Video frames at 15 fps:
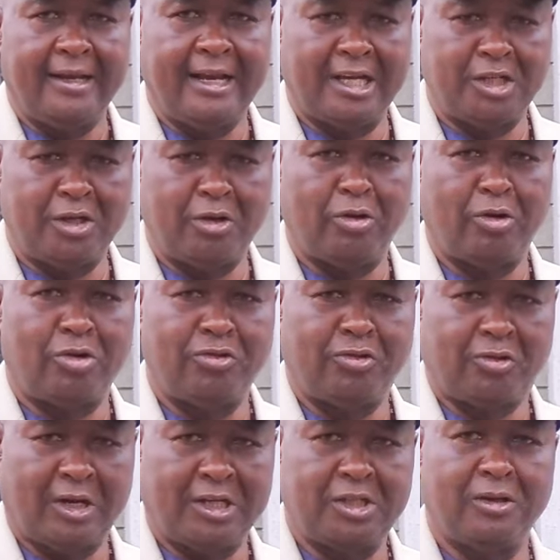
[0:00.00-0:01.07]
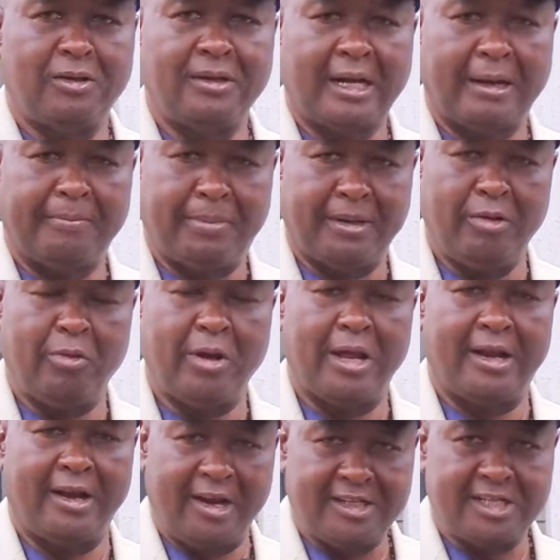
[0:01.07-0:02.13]
National Construction Company. We
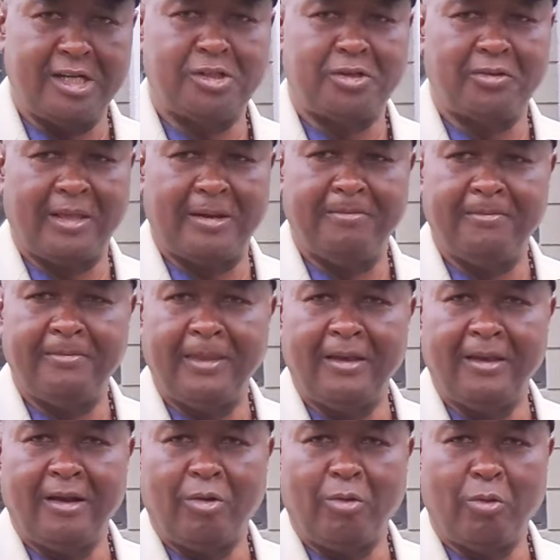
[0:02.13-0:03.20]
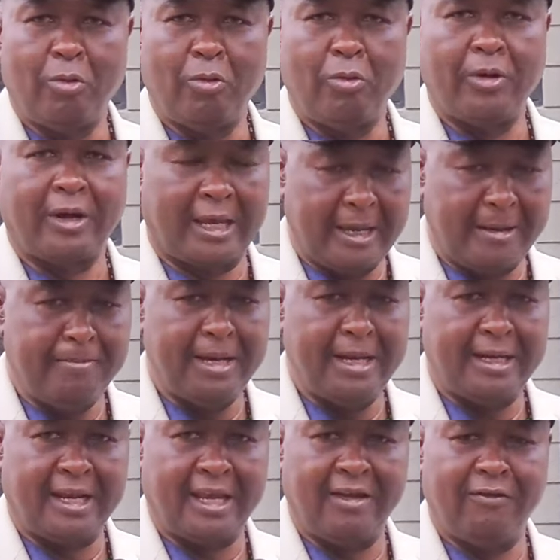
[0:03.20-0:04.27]
had written to them, who came
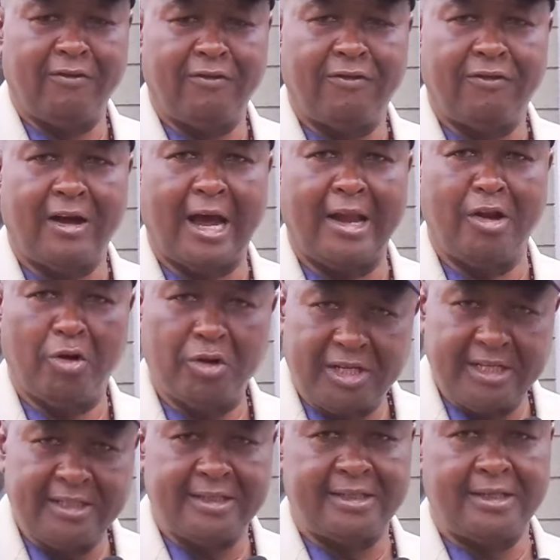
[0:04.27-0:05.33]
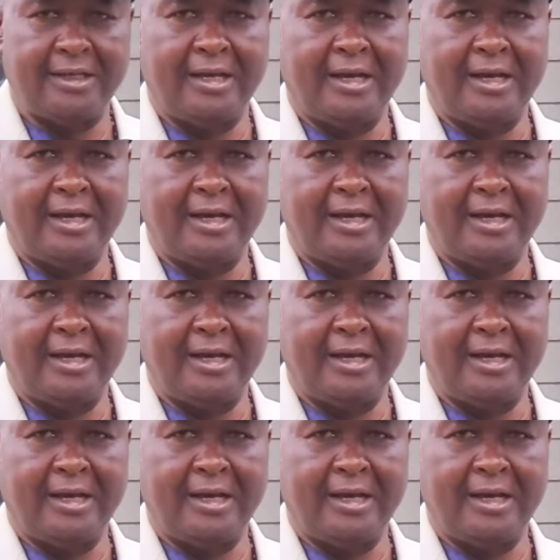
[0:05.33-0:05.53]
and give a notice,